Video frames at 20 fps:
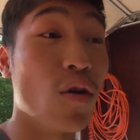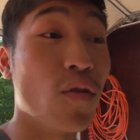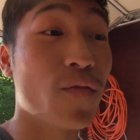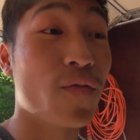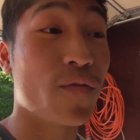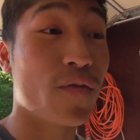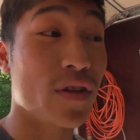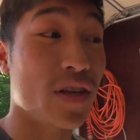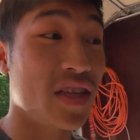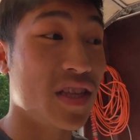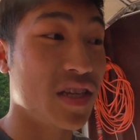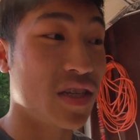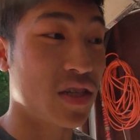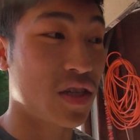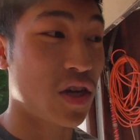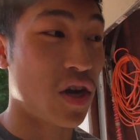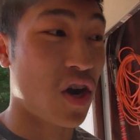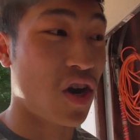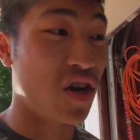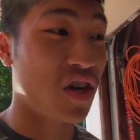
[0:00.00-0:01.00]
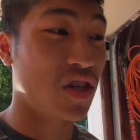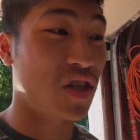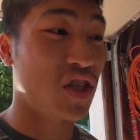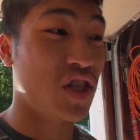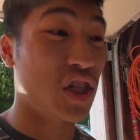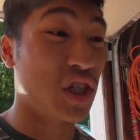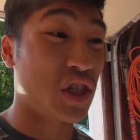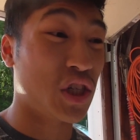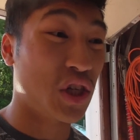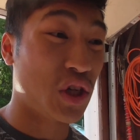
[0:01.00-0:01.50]
Hopefully this car
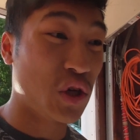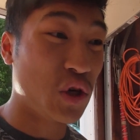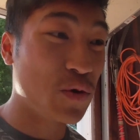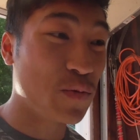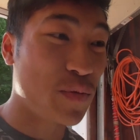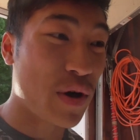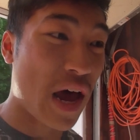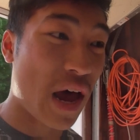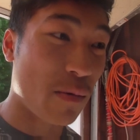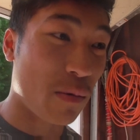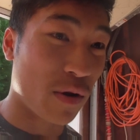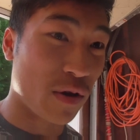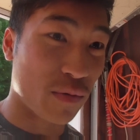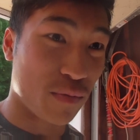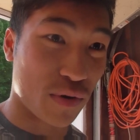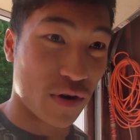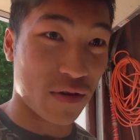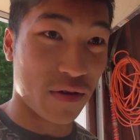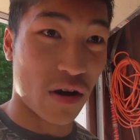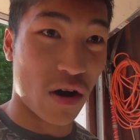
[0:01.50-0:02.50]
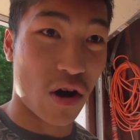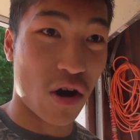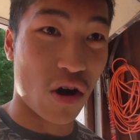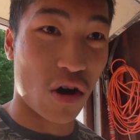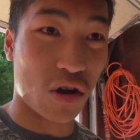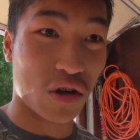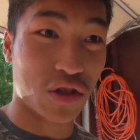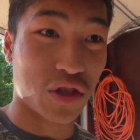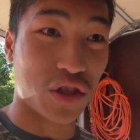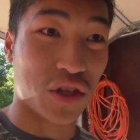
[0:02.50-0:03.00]
doesn't look too bad when you put it
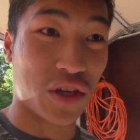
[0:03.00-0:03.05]
all